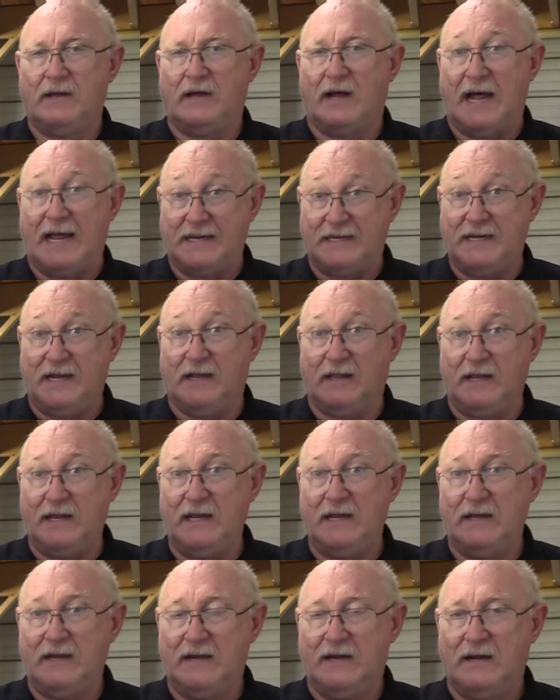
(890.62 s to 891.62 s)

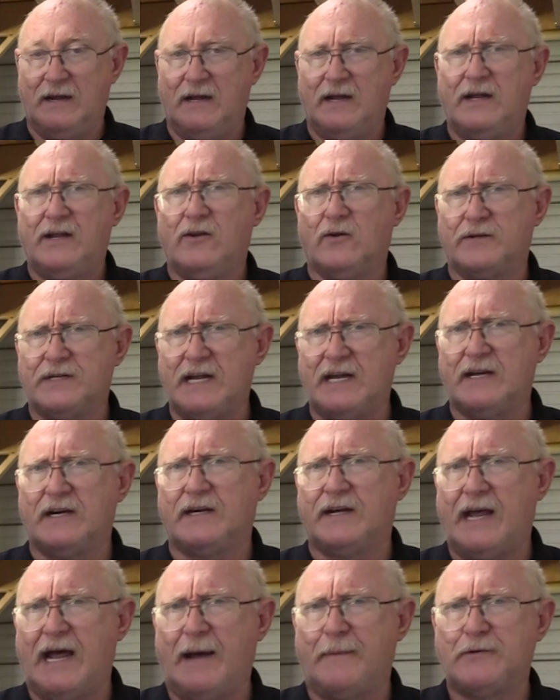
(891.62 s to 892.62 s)
Ideally, you'll take a
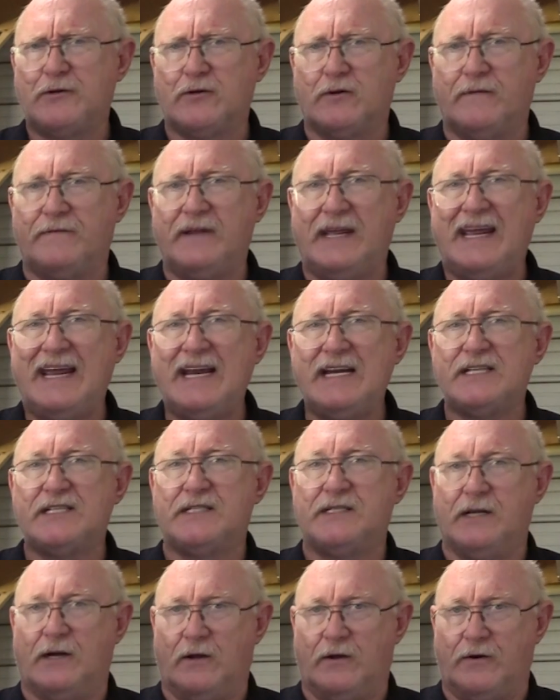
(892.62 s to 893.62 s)
capture of each
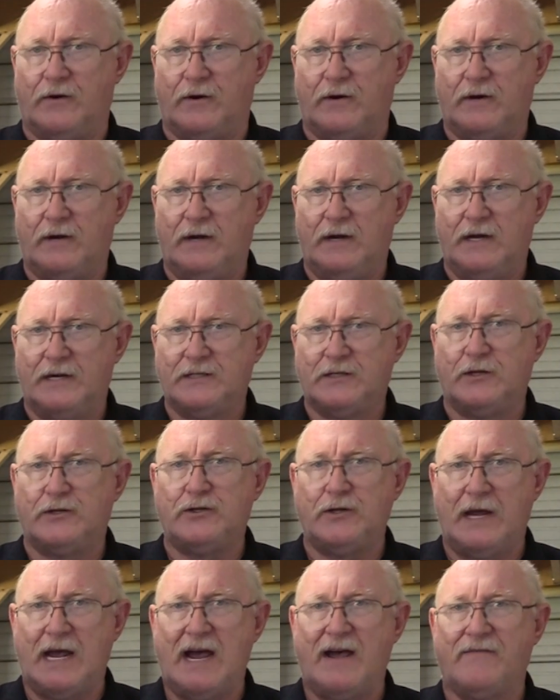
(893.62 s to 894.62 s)
cylinder so that
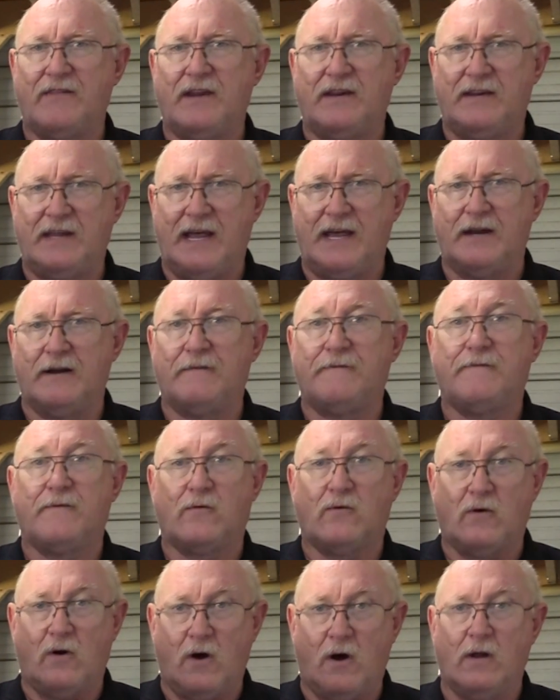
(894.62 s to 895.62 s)
you have the data
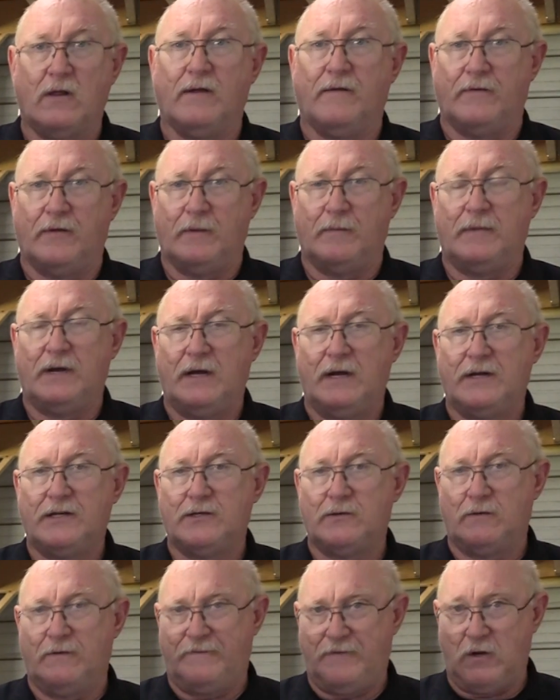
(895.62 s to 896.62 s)
for all of them
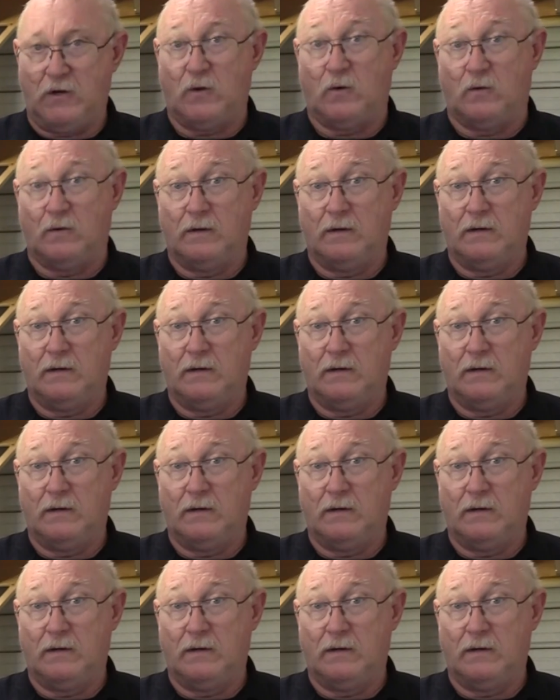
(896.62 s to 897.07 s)
to review.